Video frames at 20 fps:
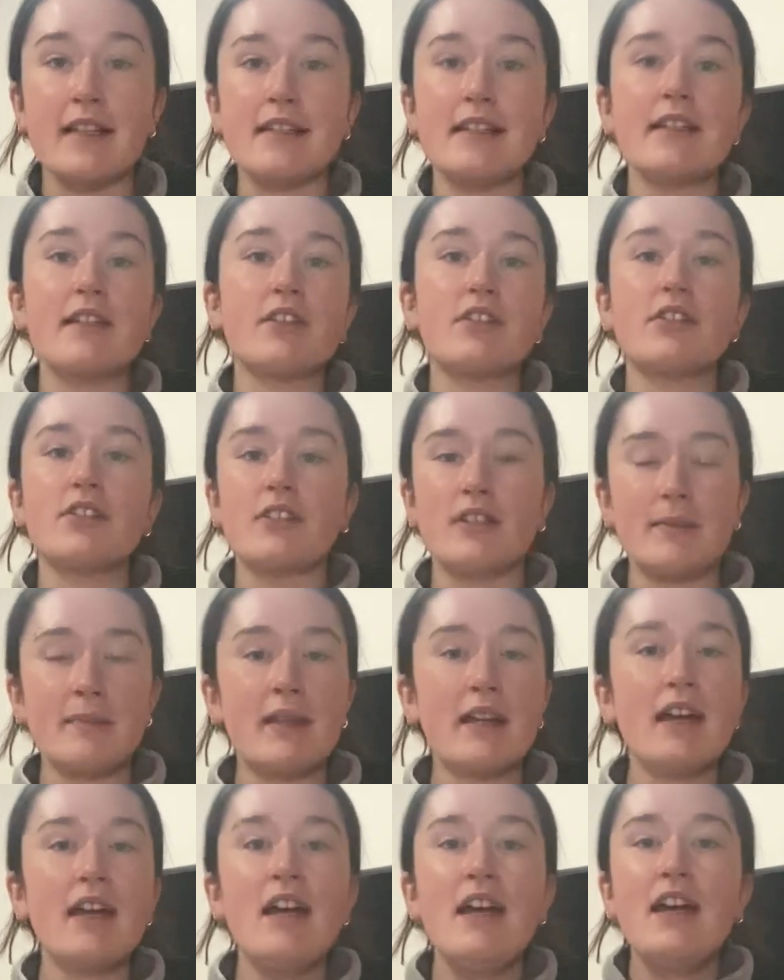It's an
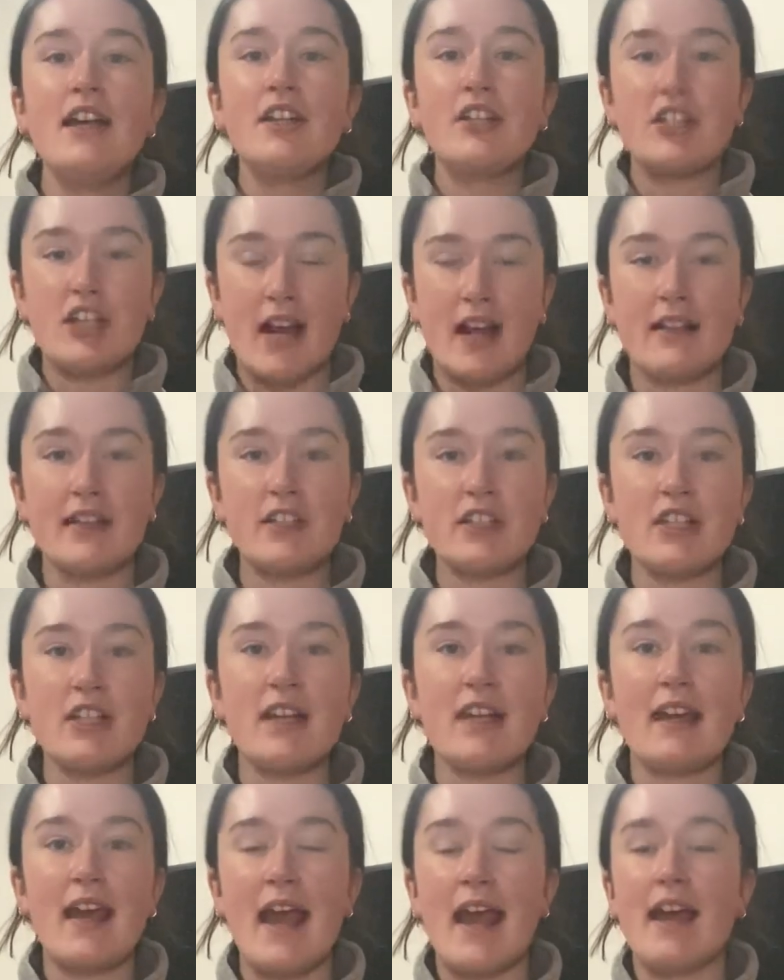extremely
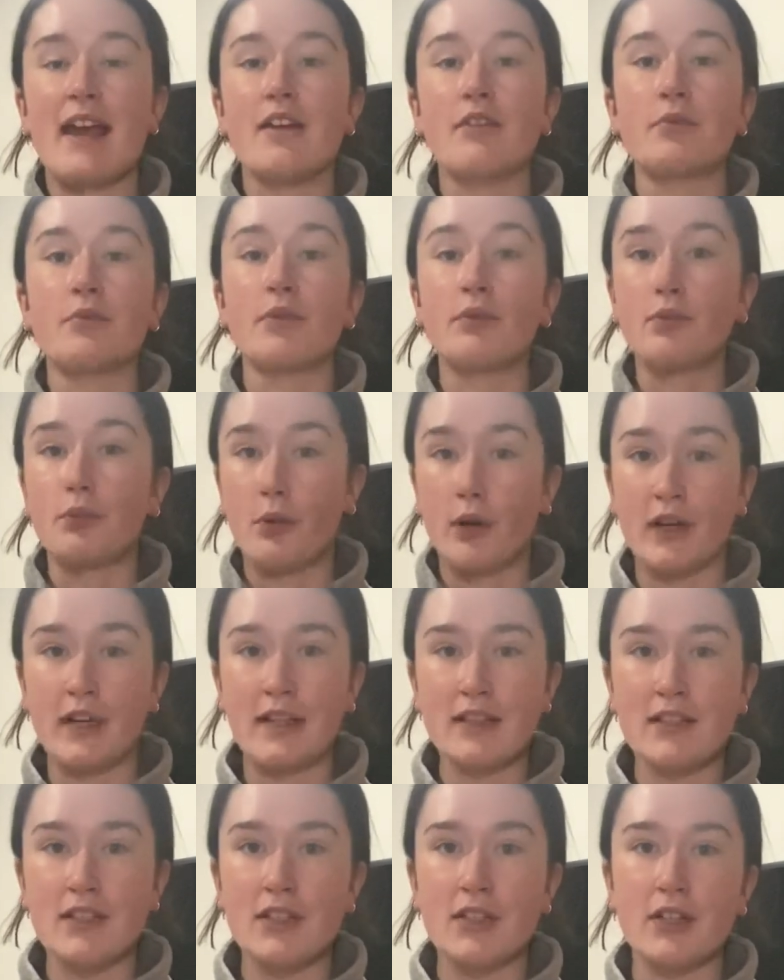challenging and
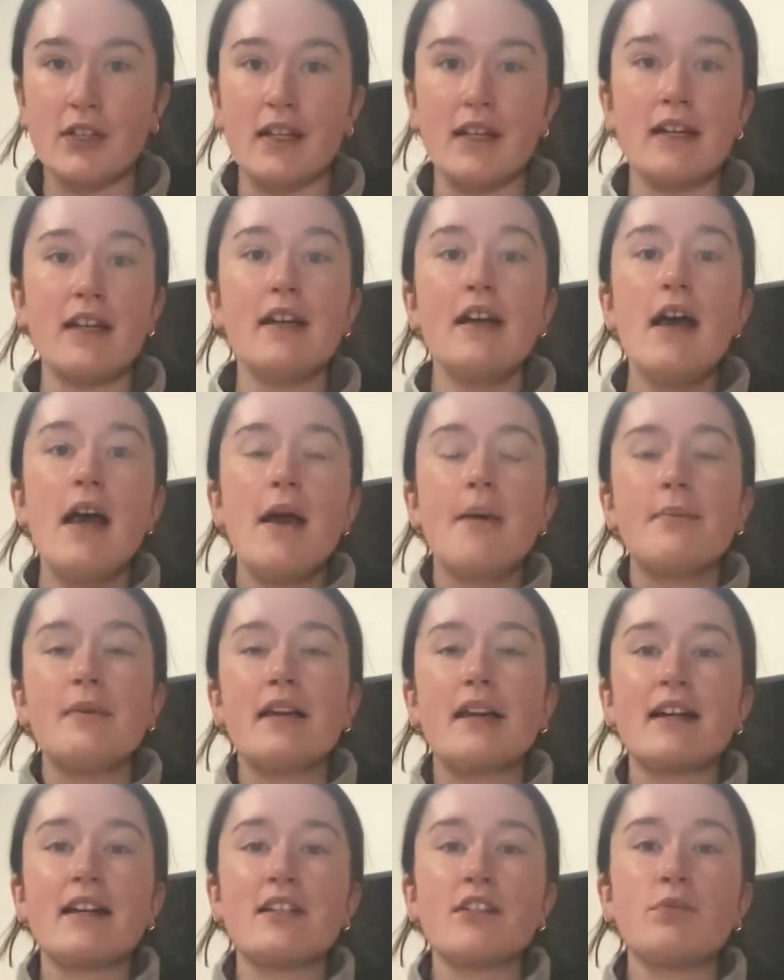rewarding degree
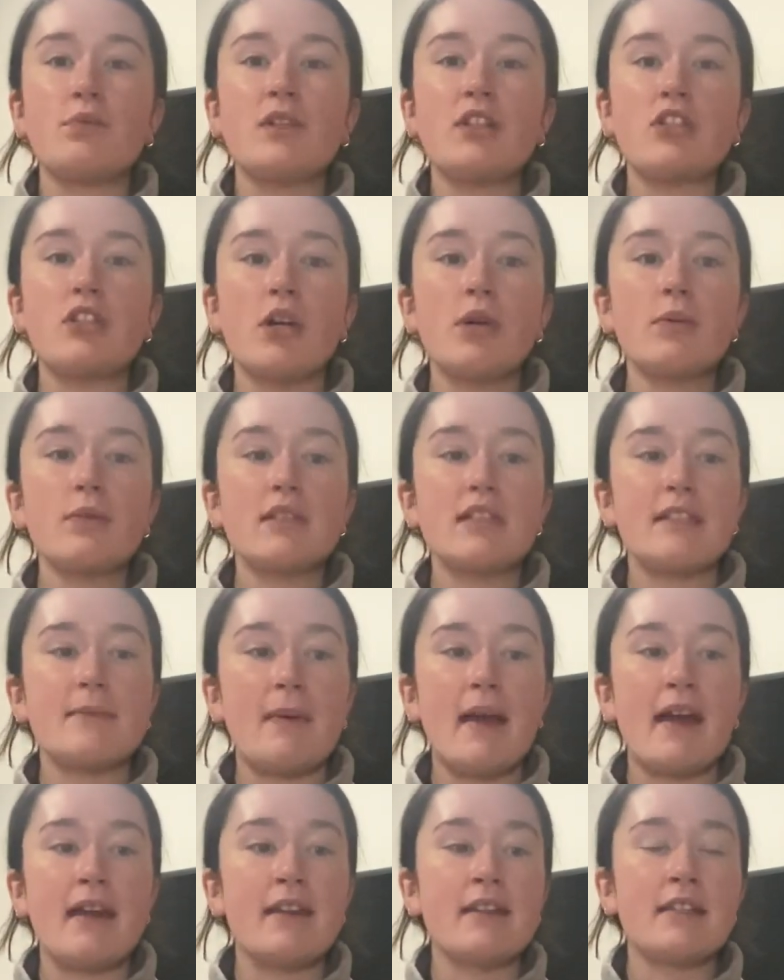because we don't
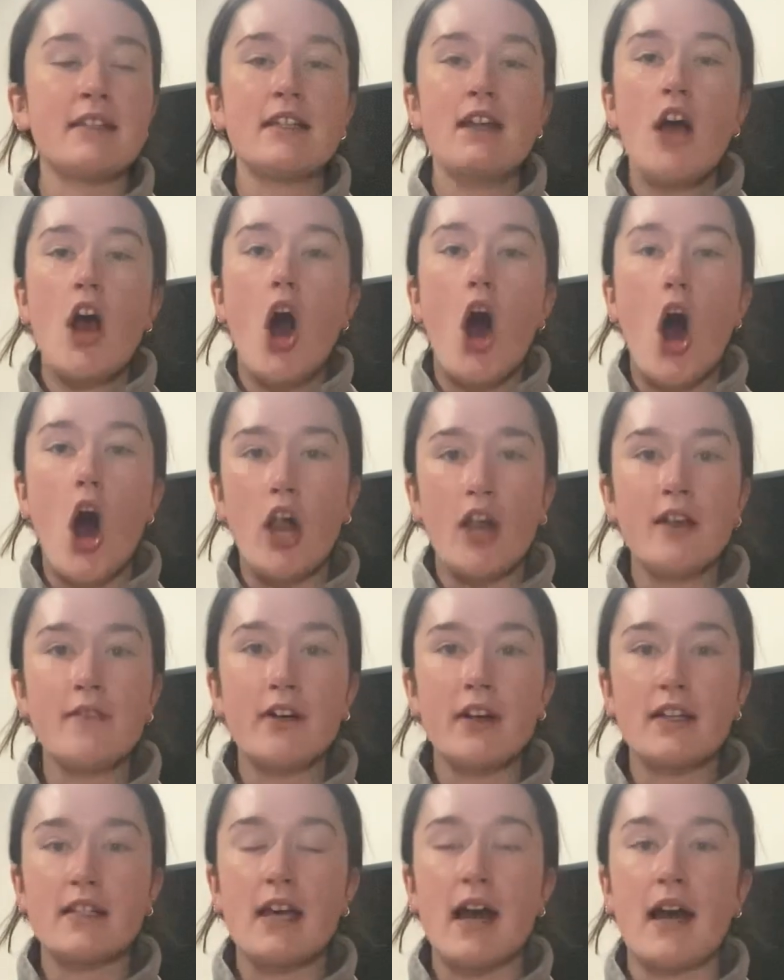spend all
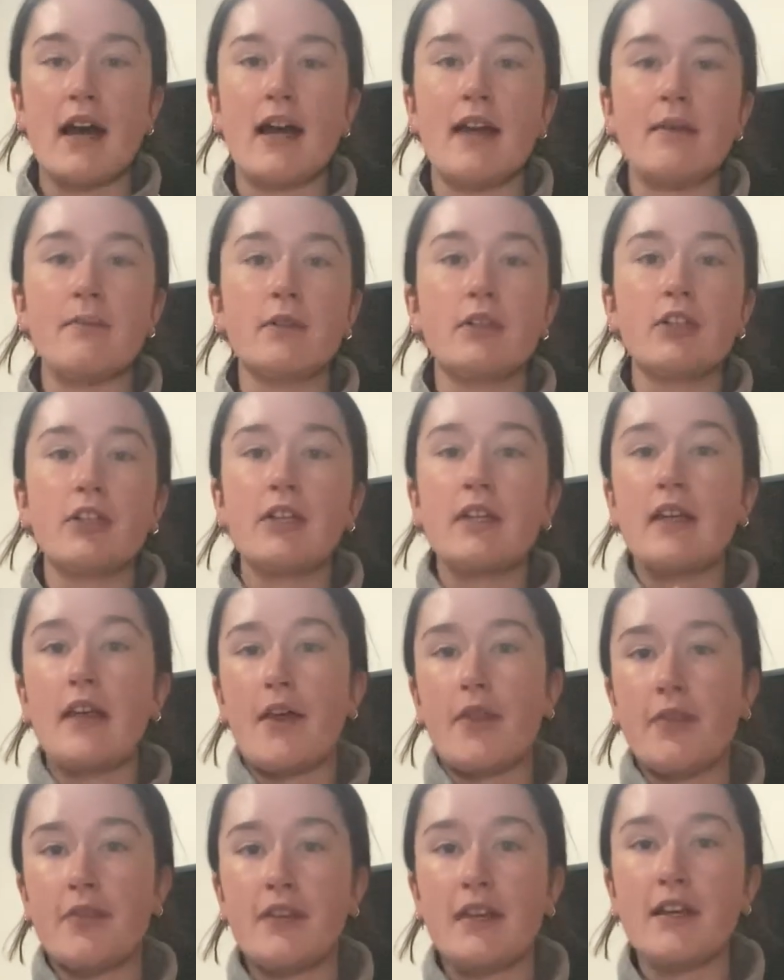of our time looking
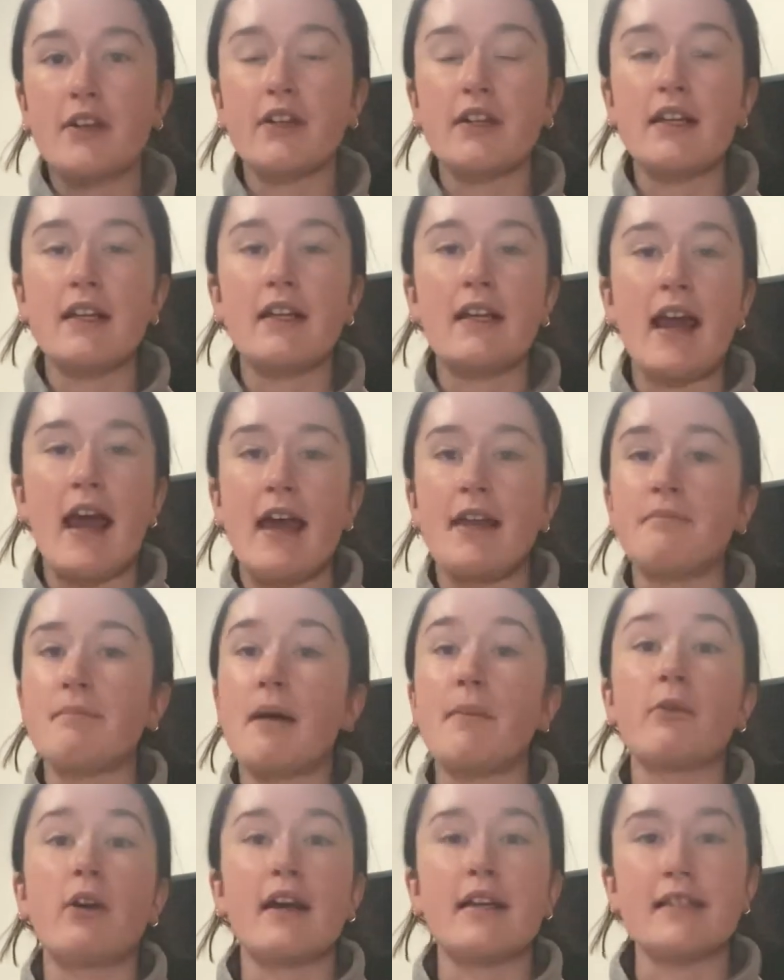at theory and
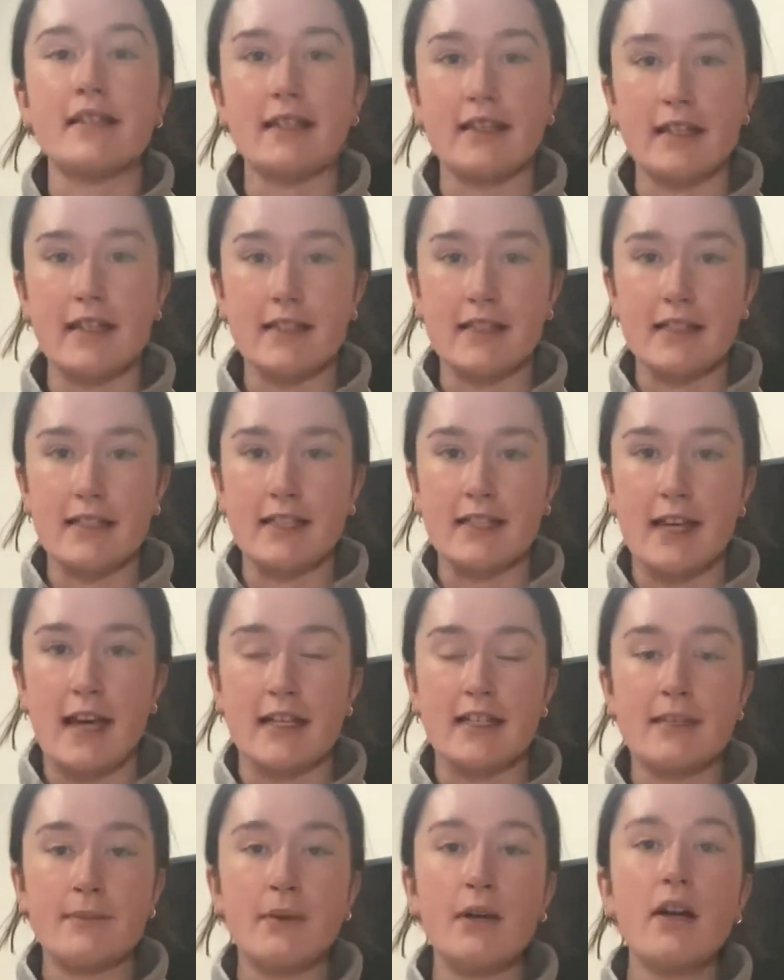memorizing things in a
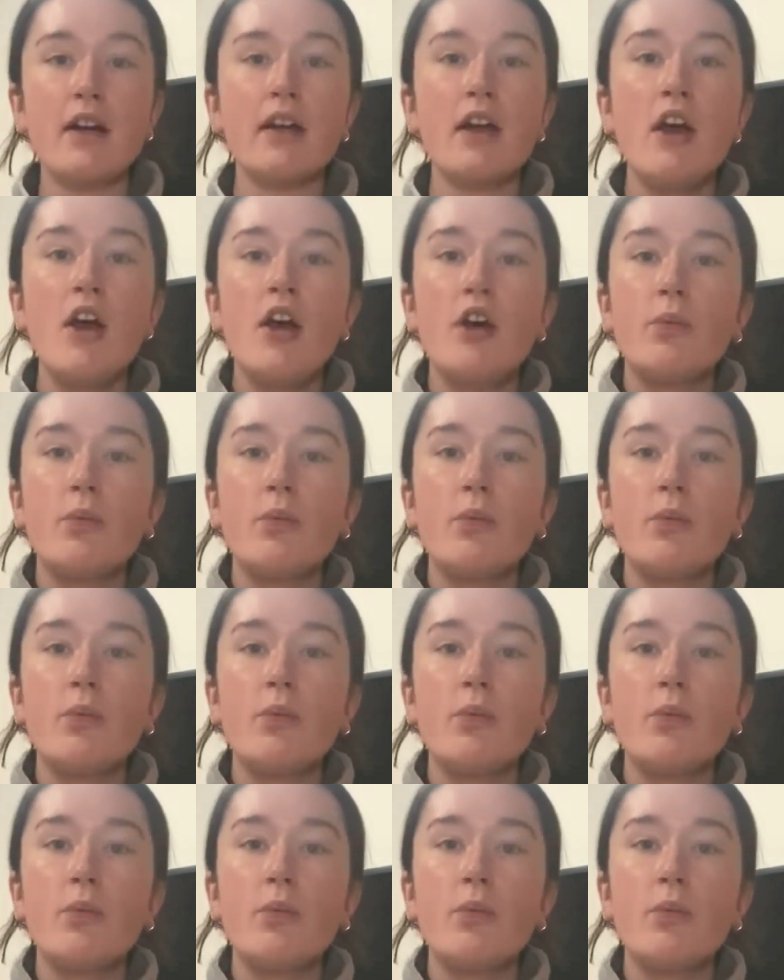textbook.